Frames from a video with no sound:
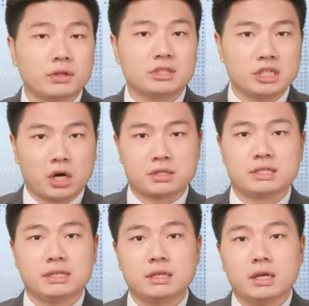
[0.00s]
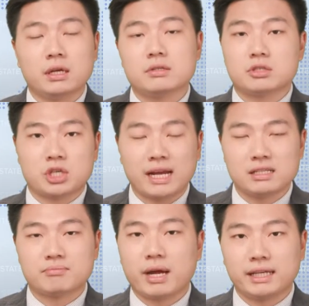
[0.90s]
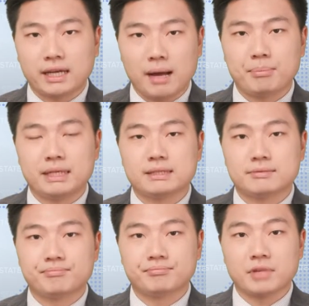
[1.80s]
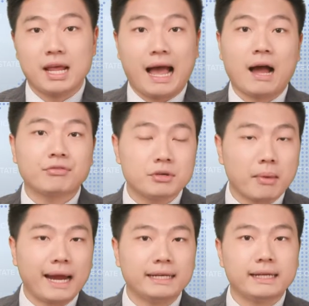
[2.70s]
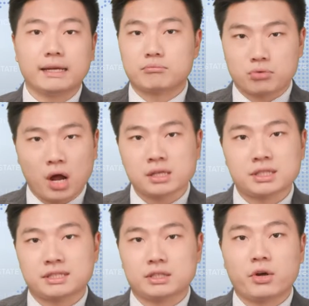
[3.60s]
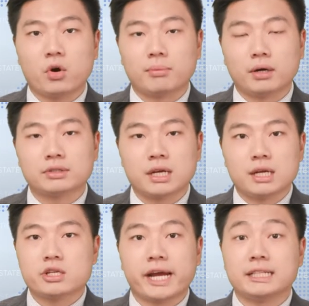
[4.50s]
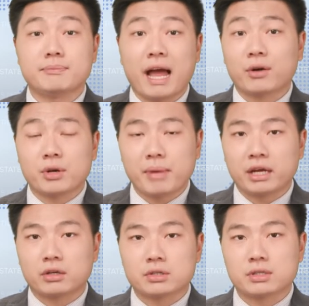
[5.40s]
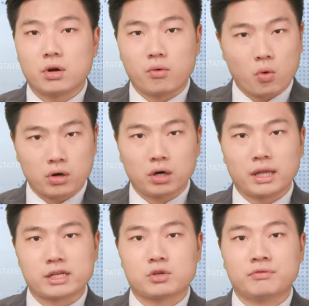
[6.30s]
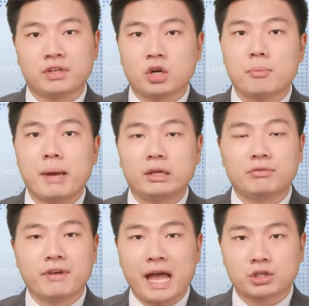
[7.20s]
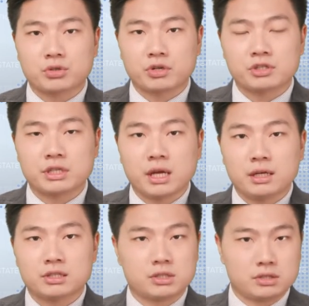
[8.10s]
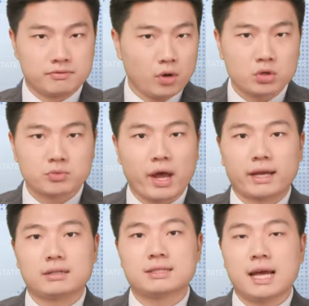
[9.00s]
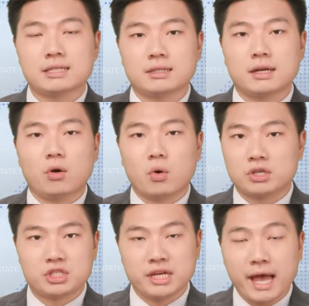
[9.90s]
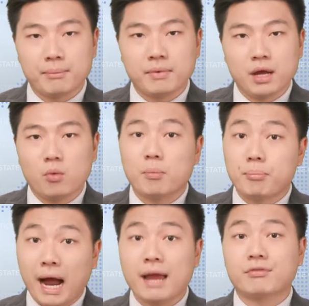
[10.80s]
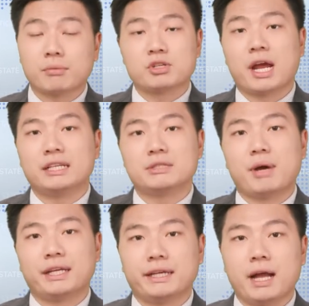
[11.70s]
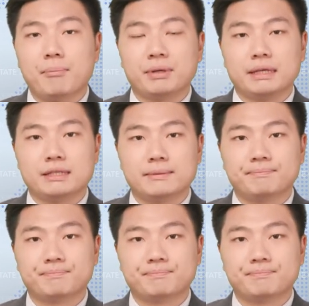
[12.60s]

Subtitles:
the DRC using Chinese mining companies. After mining and processing cobalt, Chinese battery makers or electric vehicle manufacturers, such as Volkswagen, Tesla, or GM, will buy from Chinese mining companies.